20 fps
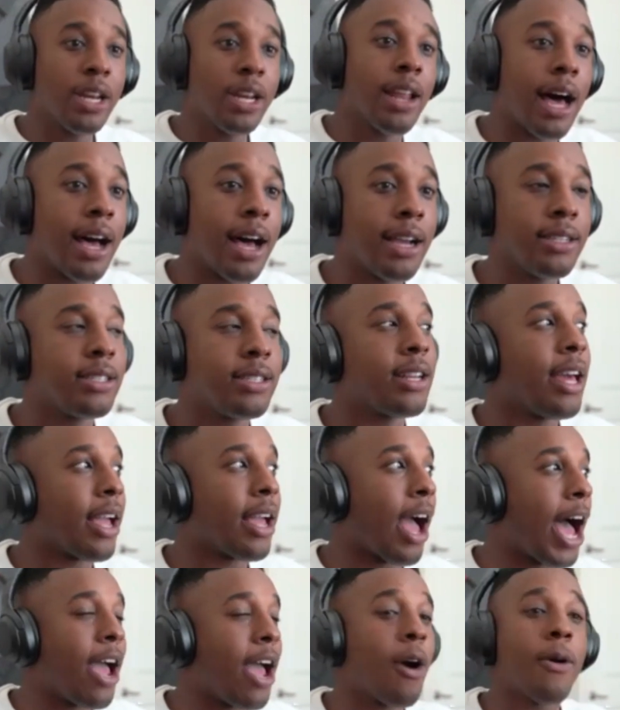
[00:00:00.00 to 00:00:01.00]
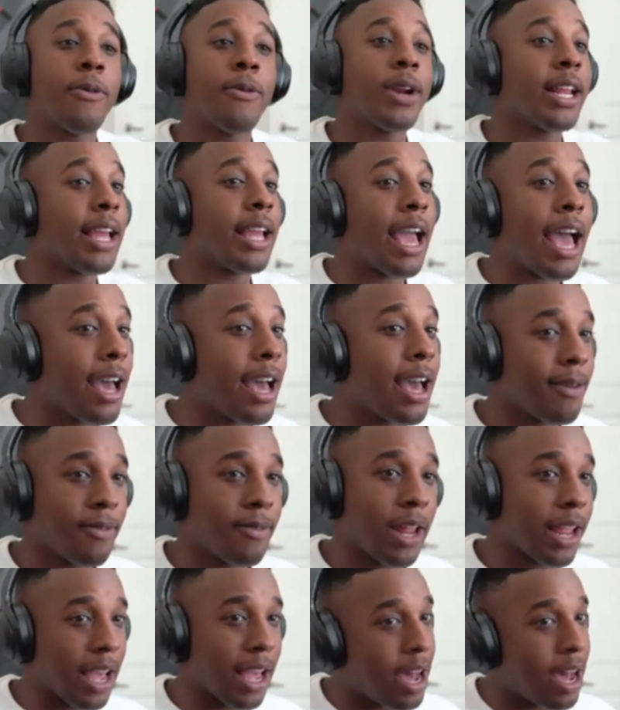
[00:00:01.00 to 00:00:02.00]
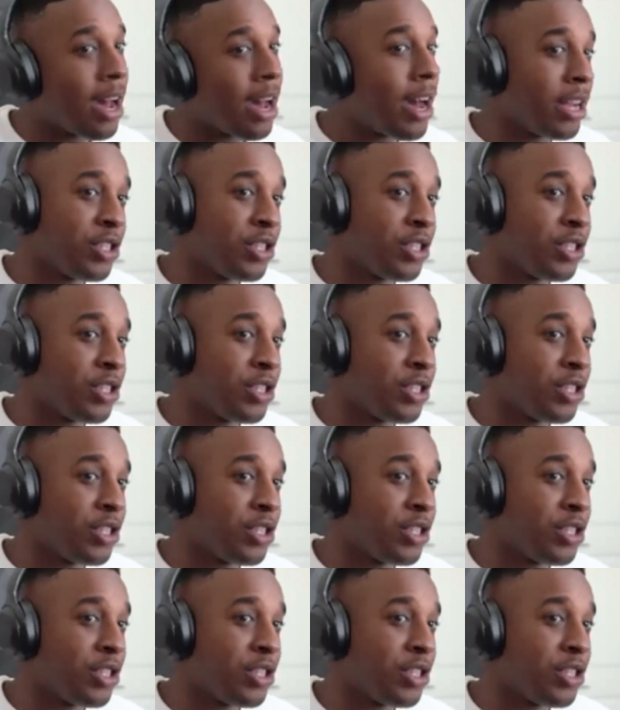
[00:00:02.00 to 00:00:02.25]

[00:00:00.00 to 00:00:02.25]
relaunch, like I already have